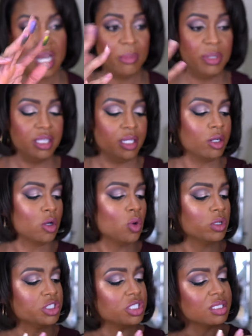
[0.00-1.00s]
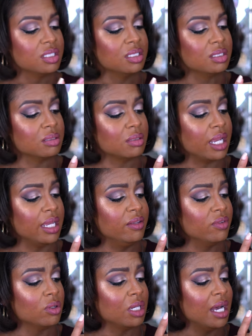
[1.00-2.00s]
I mean, they're gorgeous. This ain't
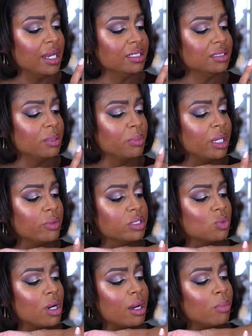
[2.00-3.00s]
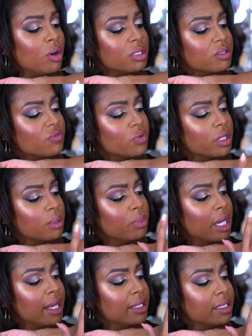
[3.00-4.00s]
even a lot. It's the main reason why I bought the freaking
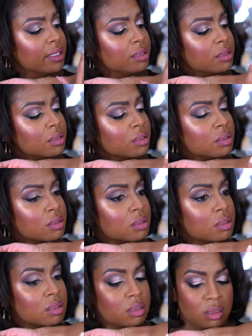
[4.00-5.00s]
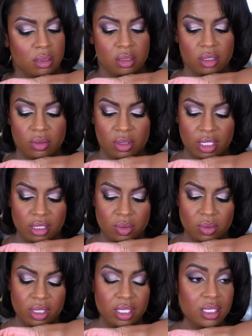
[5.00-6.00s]
palette. So this
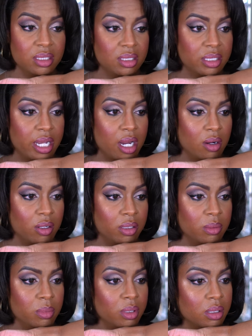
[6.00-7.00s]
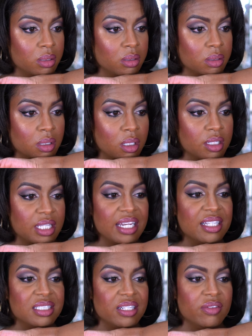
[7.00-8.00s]
one is Scarab. That
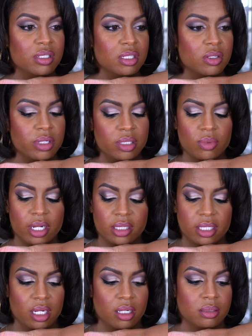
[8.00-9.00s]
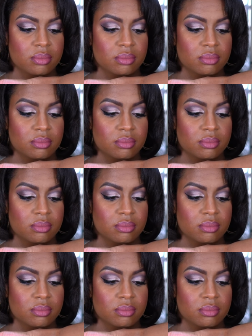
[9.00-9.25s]
doesn't even look green right there.